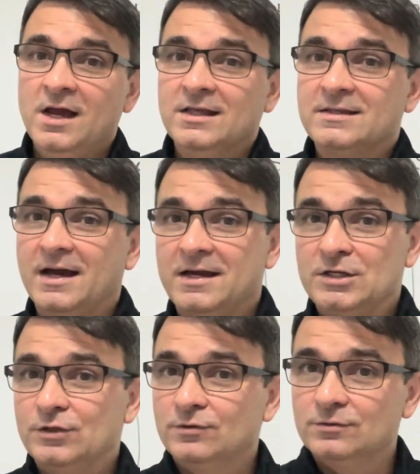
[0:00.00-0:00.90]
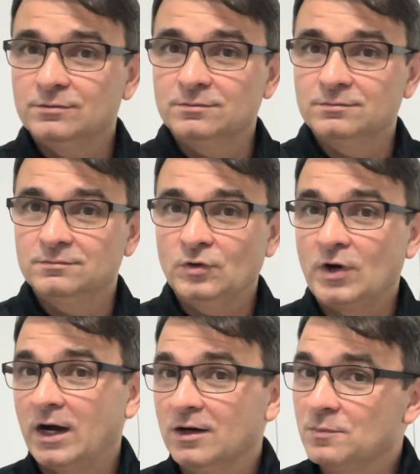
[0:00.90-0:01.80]
that you're
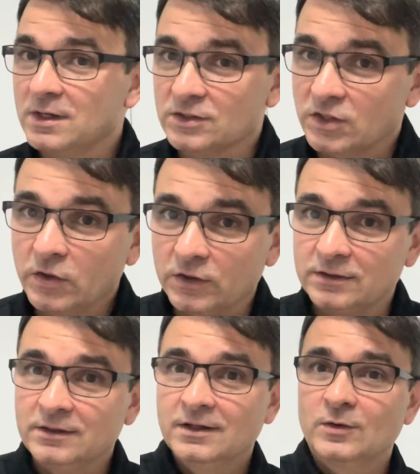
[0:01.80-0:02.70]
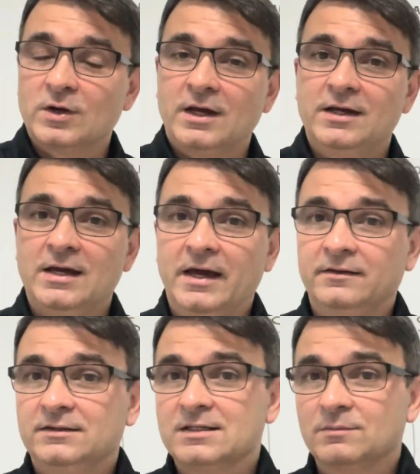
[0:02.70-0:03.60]
not gonna be as good, okay?
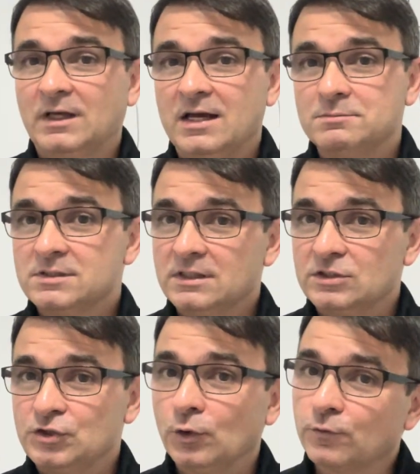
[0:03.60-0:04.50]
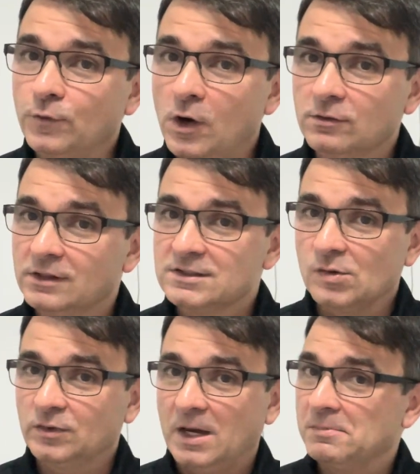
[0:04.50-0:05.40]
And sometimes it's your fault, and
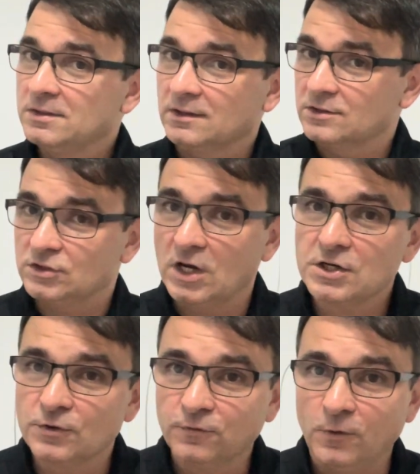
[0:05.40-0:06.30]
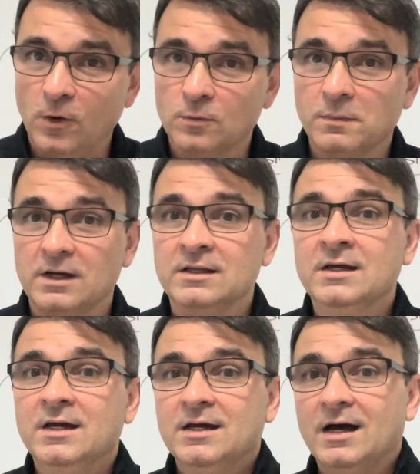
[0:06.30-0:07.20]
sometimes it's not your fault. But
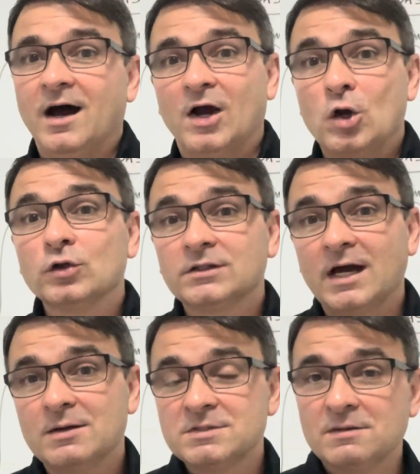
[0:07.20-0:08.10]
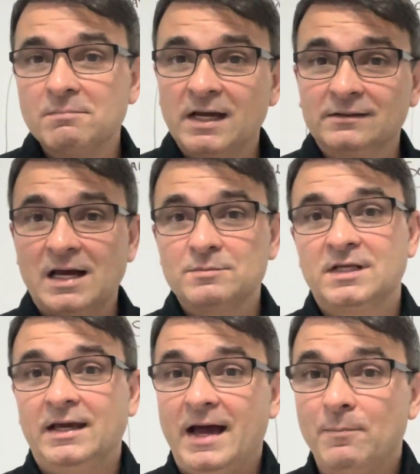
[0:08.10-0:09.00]
good times and bad times,
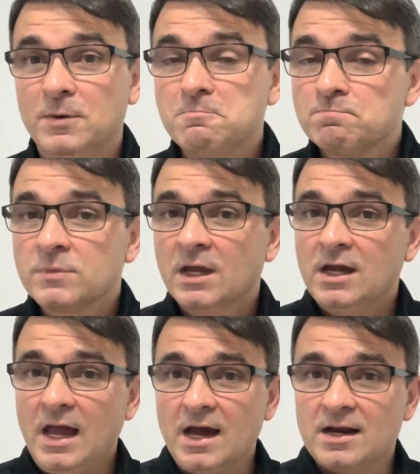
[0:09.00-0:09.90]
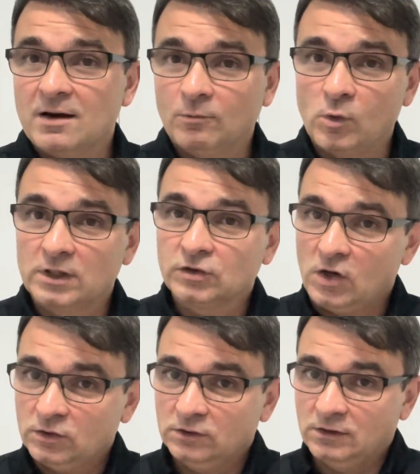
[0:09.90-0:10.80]
they happen, and I want to
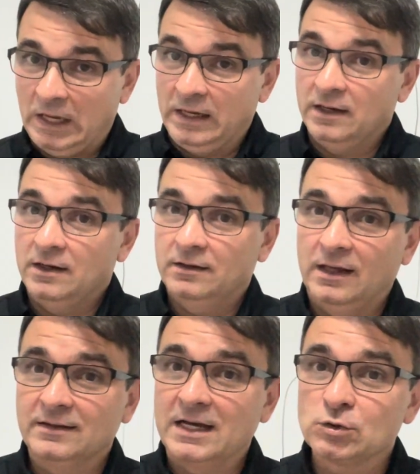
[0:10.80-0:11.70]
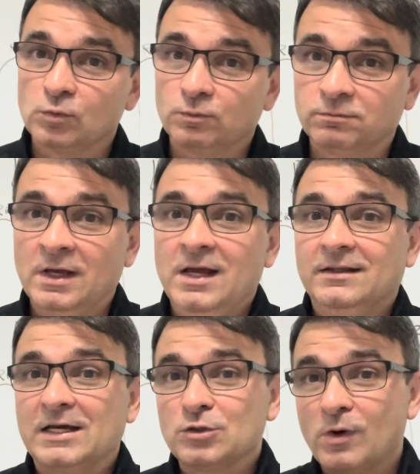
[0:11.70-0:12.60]
talk, and
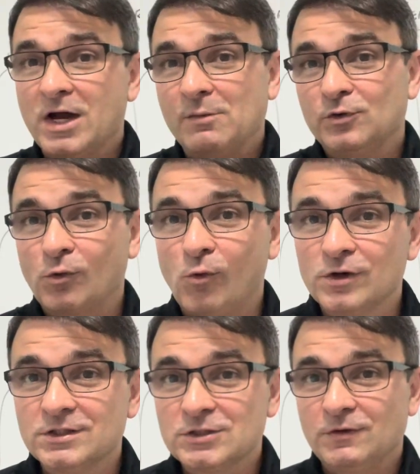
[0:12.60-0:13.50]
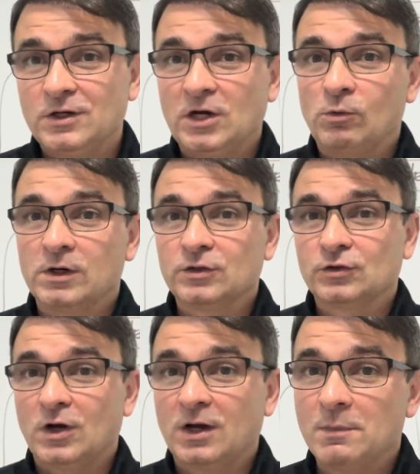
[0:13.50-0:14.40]
that's why I'm recording this video. I wanted to
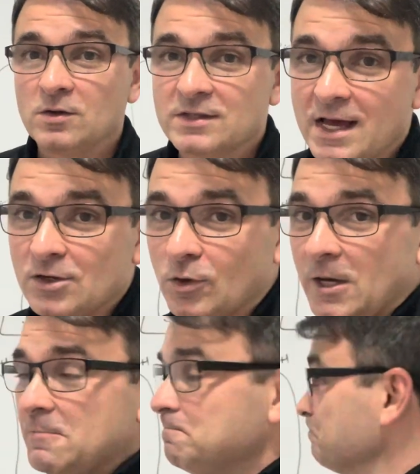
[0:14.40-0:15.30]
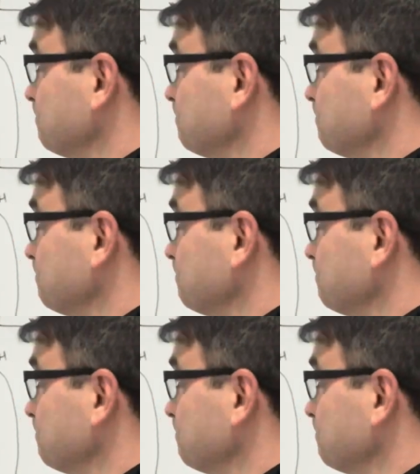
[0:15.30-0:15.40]
talk about that, okay?